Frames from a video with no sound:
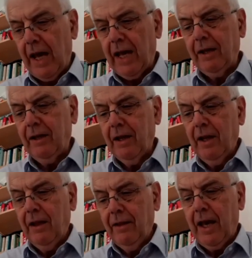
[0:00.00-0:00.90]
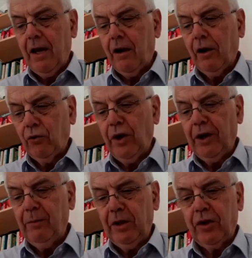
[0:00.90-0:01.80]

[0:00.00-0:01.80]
then they are going to be